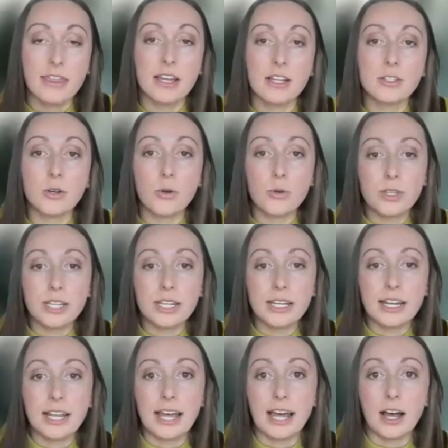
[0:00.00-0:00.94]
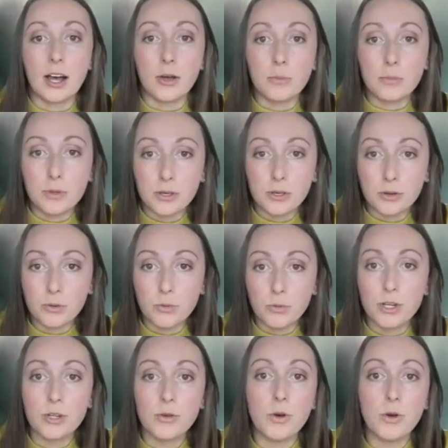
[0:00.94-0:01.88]
that's only going to help you
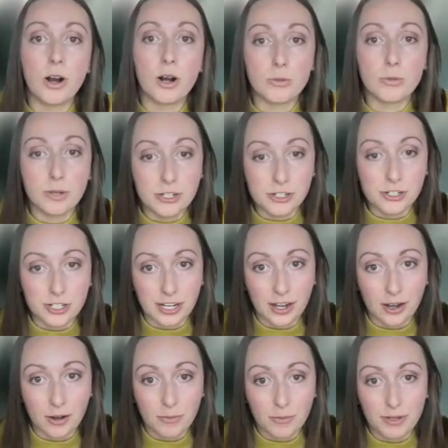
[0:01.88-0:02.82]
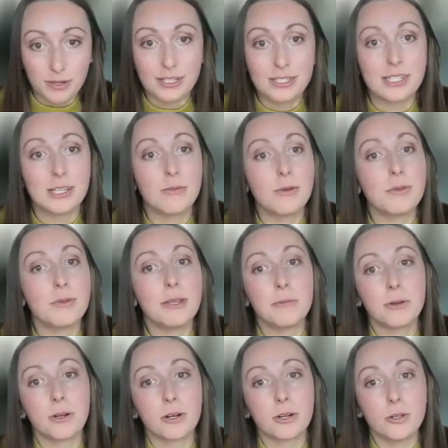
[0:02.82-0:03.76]
when you are reaching out, because then when
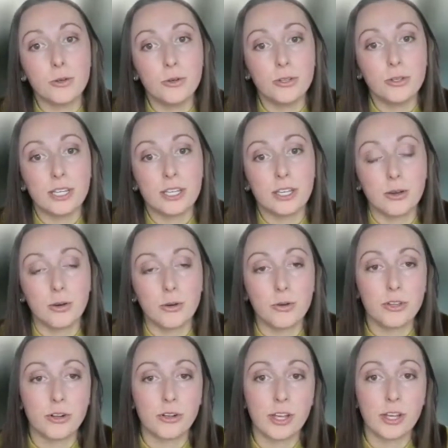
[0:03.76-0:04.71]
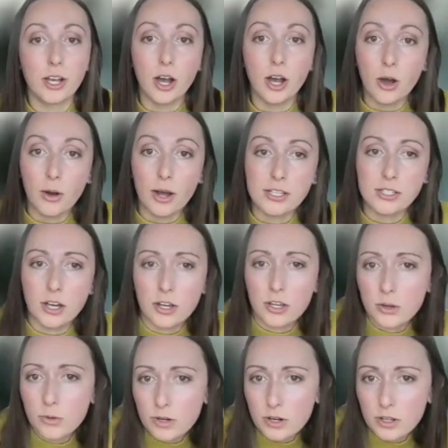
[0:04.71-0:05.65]
people are Googling you, they're like, oh, I saw
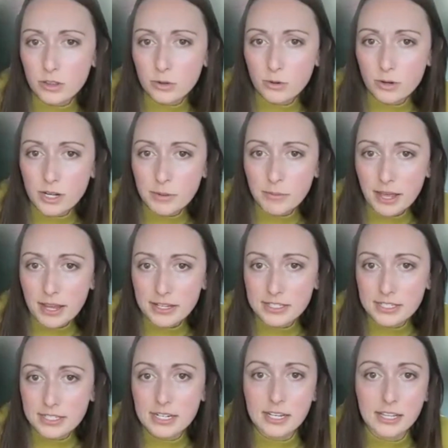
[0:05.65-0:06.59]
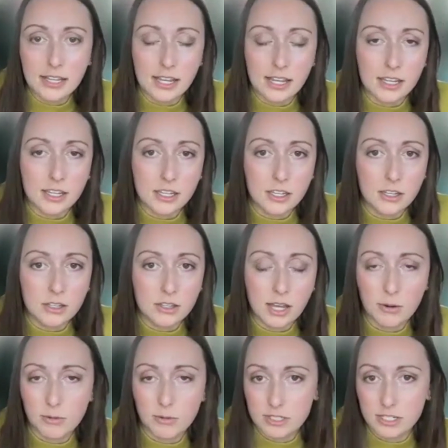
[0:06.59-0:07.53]
you in Authority Magazine and like,
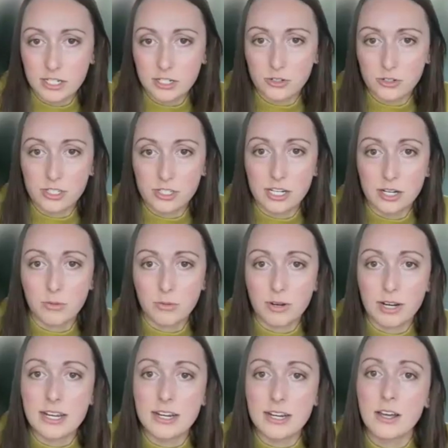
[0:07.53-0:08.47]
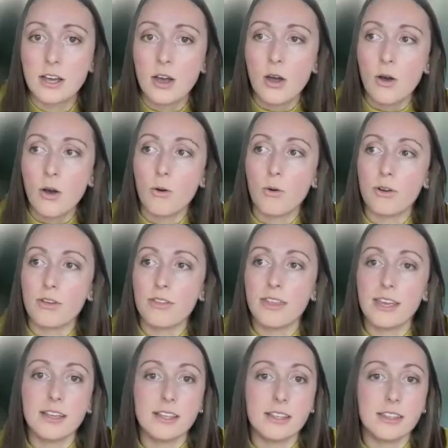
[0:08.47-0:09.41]
that was an interesting read, or
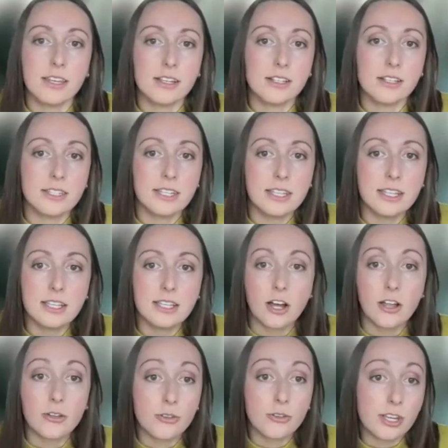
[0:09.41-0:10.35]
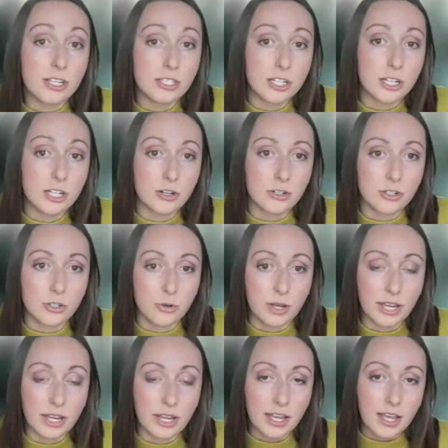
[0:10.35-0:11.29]
they see these other things that you're
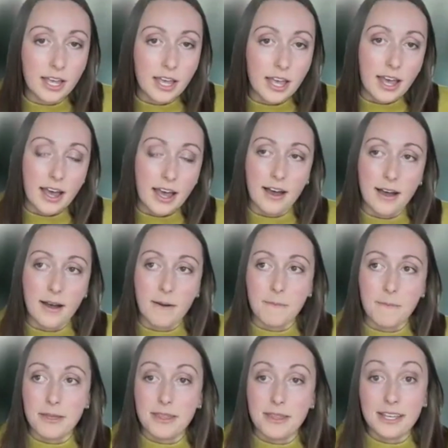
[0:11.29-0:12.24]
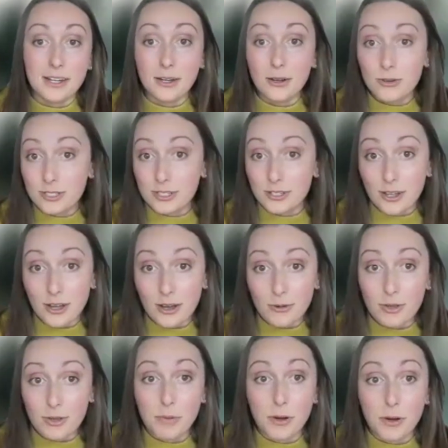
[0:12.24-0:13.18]
doing. And that goes
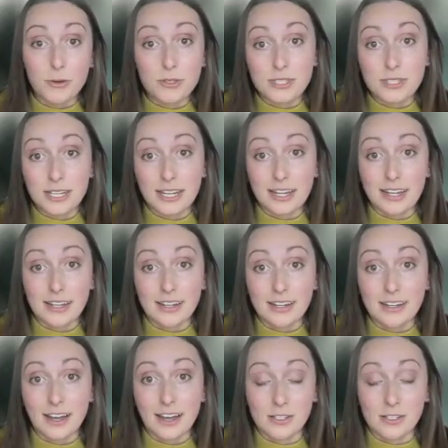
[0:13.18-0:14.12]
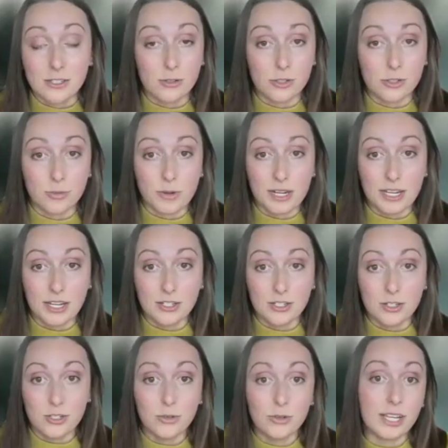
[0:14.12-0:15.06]
along with posting on social media
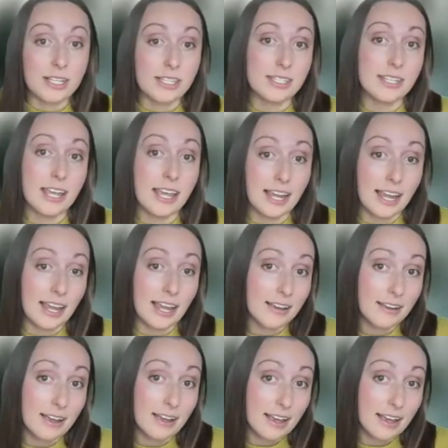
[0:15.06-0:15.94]
too, like staying